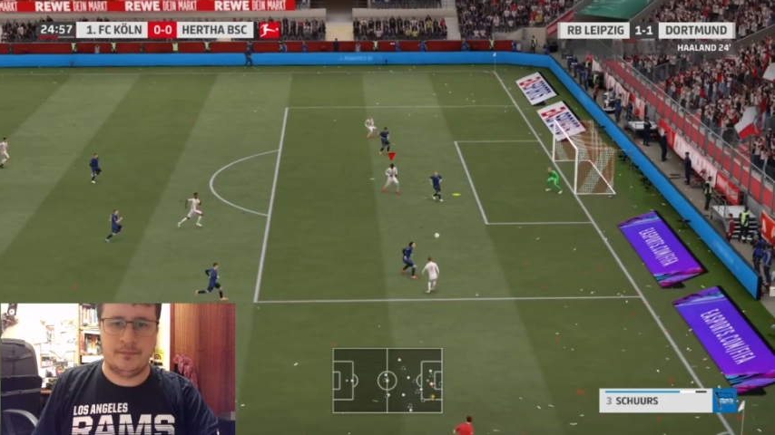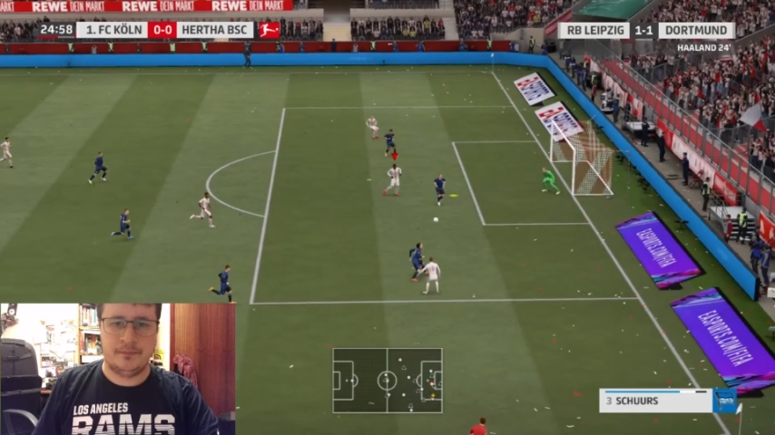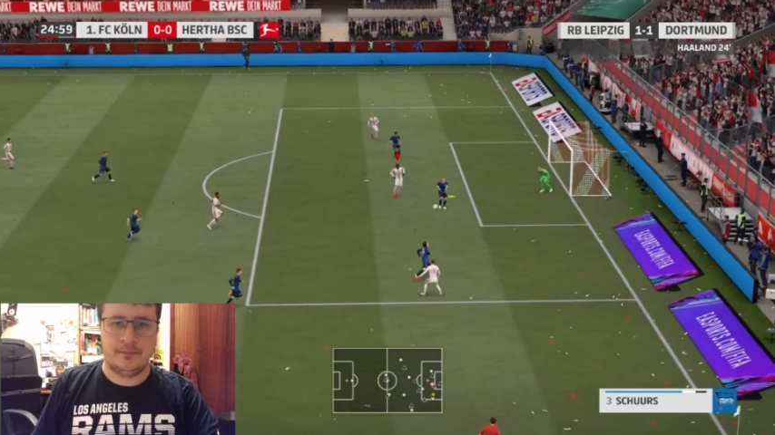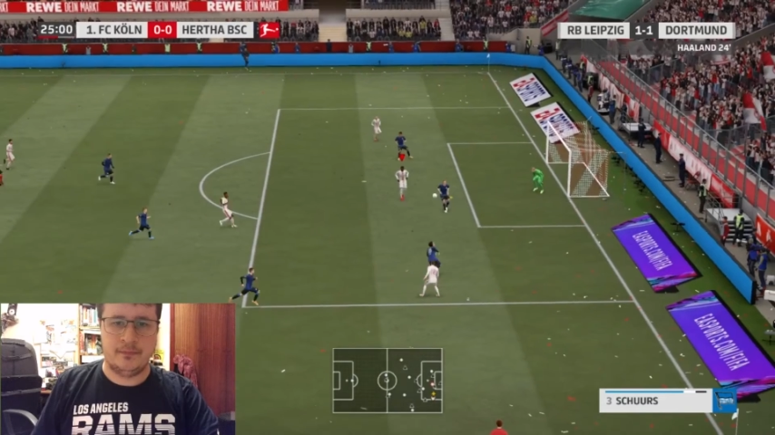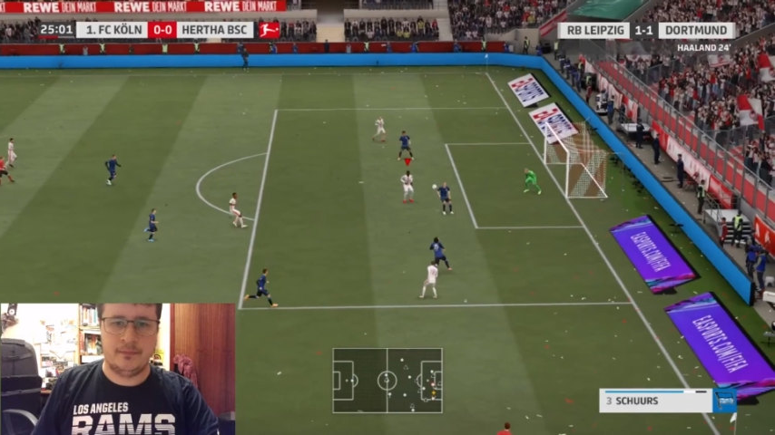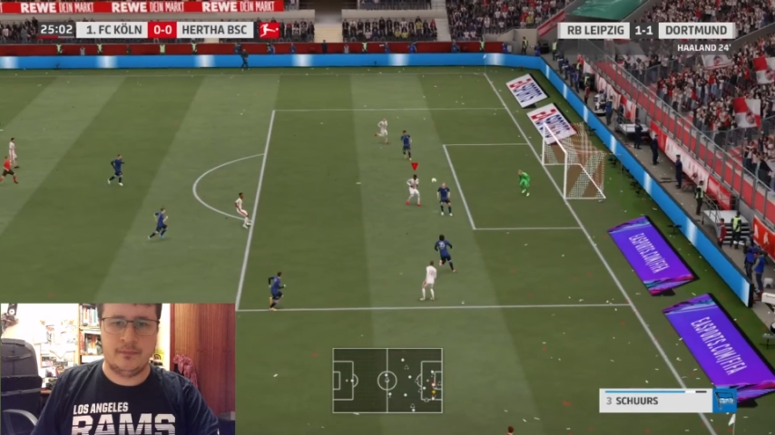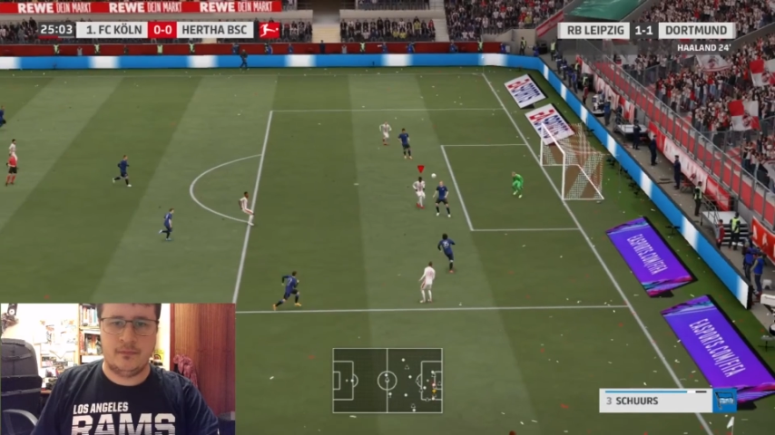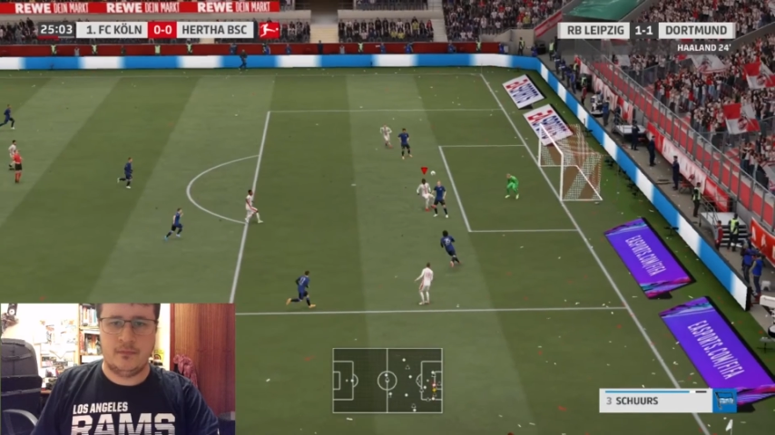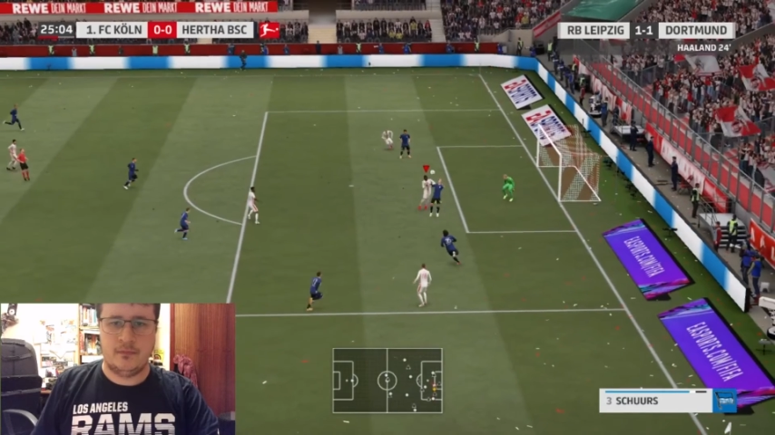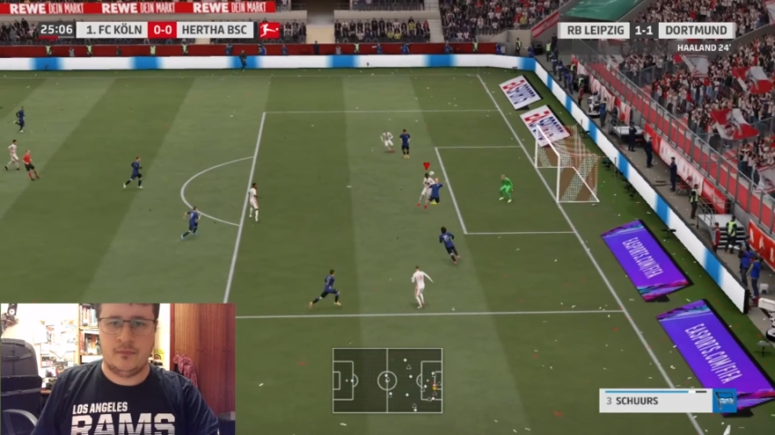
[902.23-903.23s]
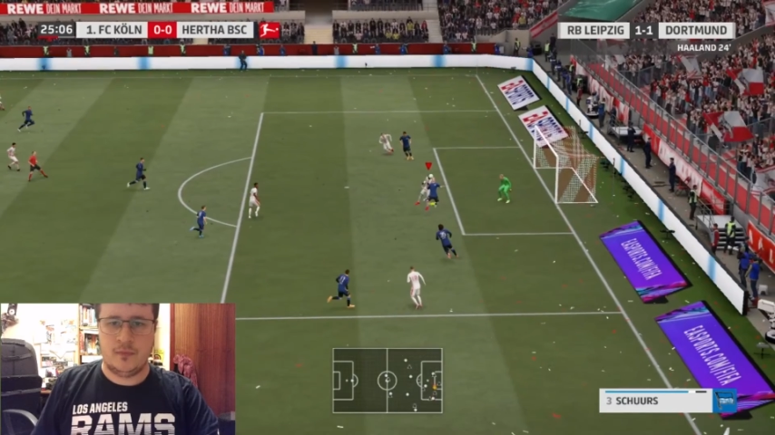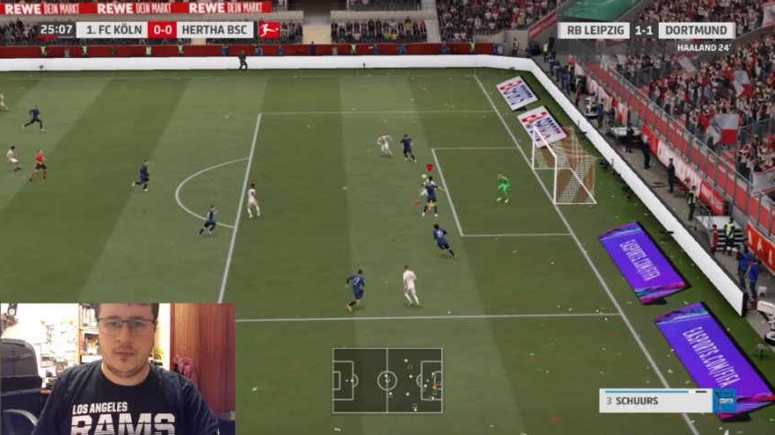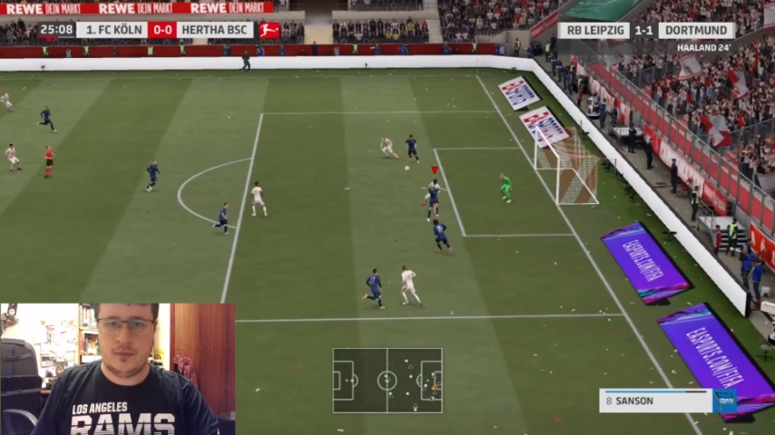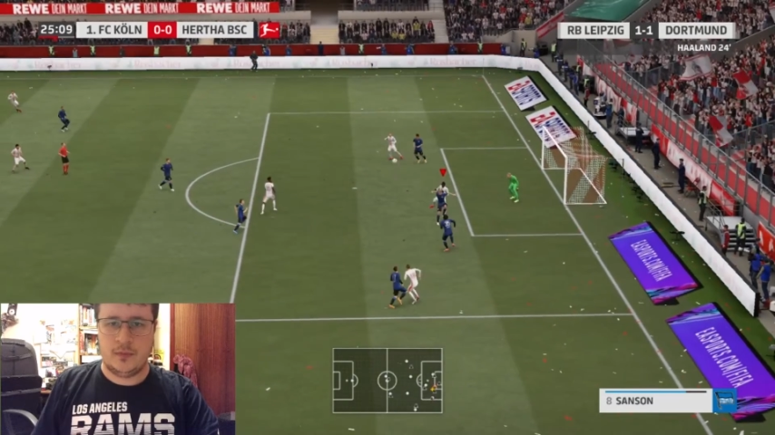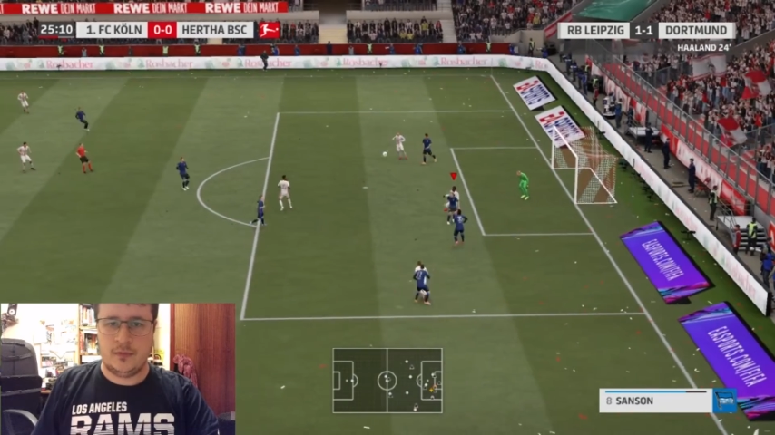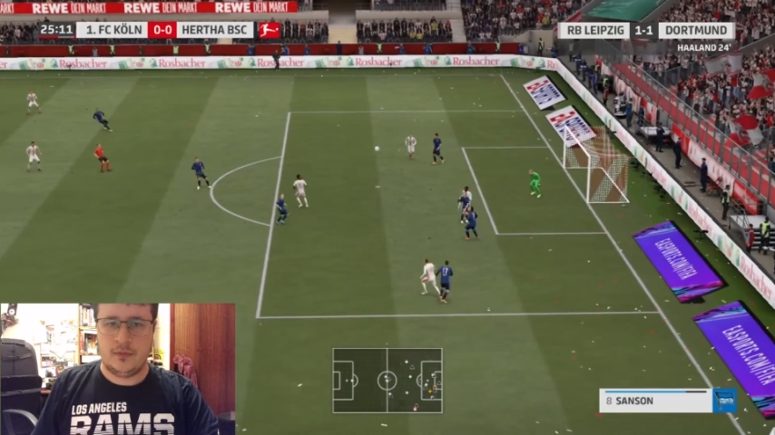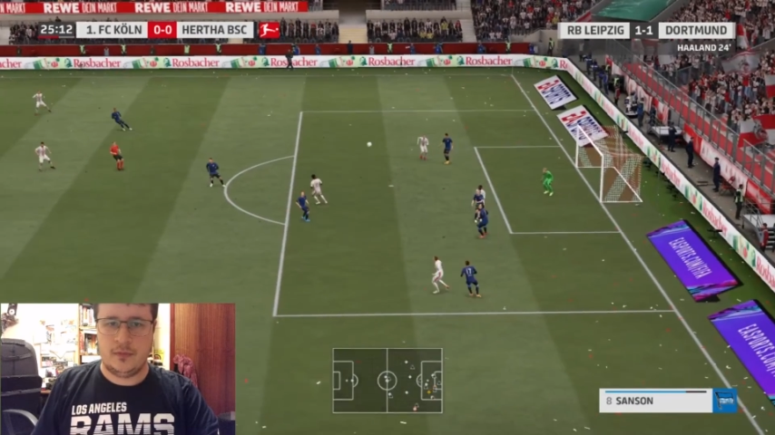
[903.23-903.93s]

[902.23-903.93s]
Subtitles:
Nobody speaks.